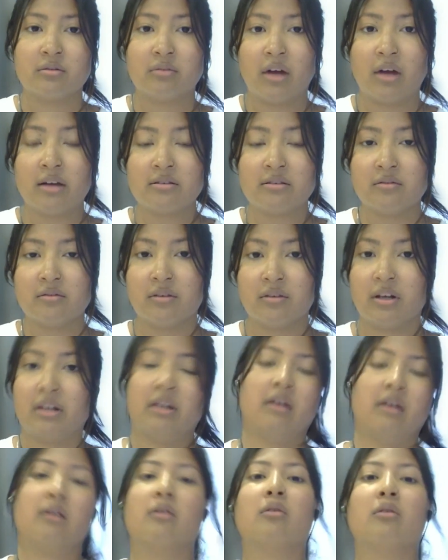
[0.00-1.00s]
as of right
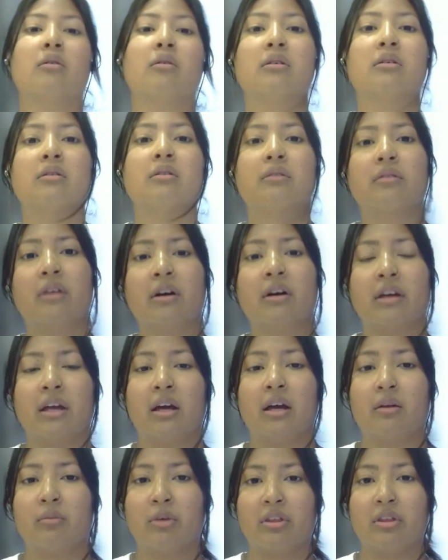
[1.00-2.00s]
now,
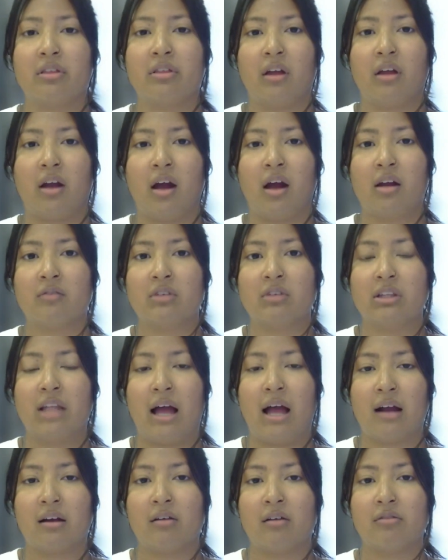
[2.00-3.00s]
again, with like kind of a
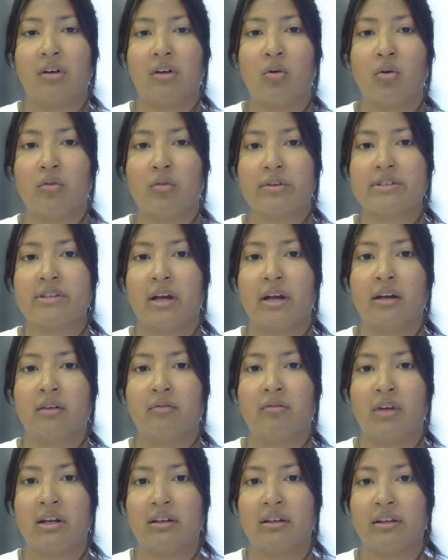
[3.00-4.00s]
lack of oversight and
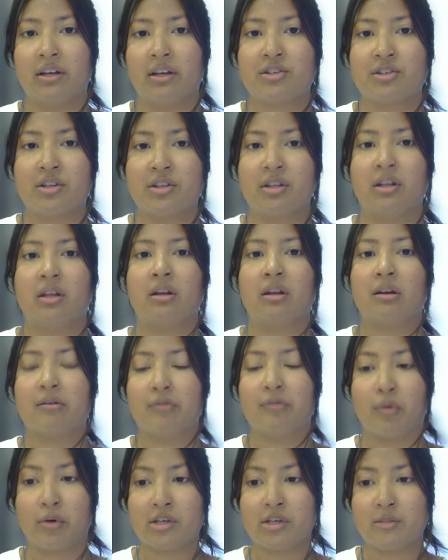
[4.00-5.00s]
regulation and
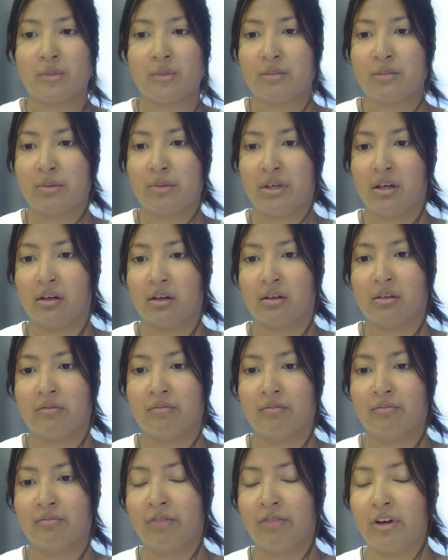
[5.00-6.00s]
enforcement being
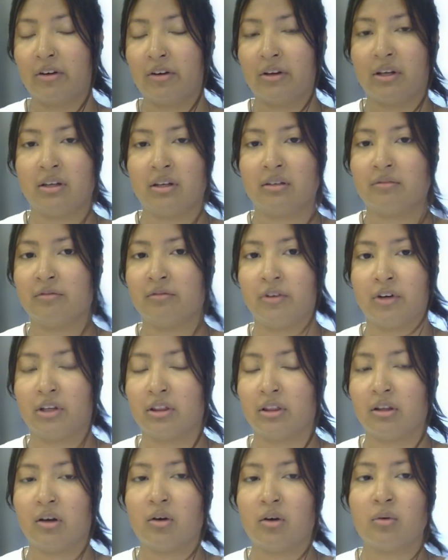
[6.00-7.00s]
very, very
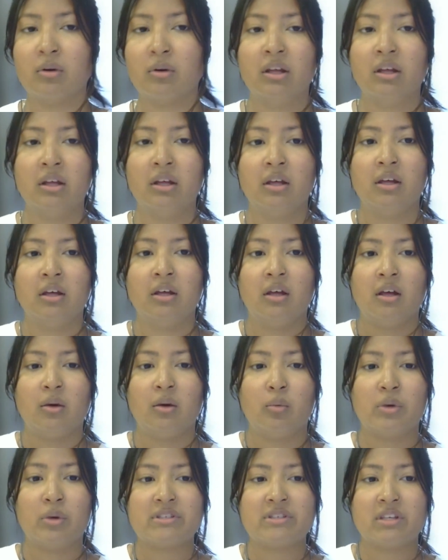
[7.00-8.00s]
low,
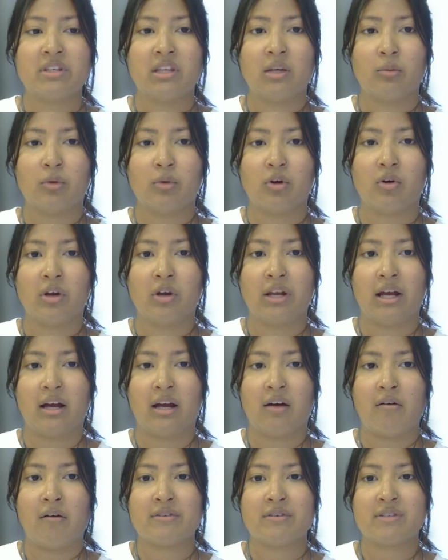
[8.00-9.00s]
we see that we're going to
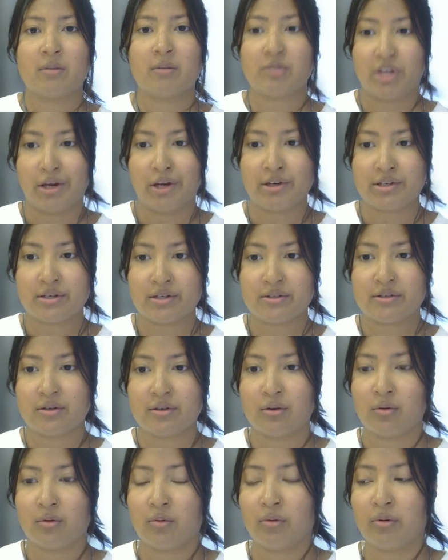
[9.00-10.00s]
have some changes.
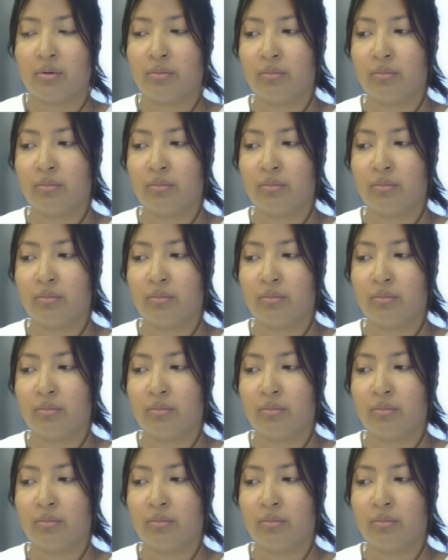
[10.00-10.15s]
So,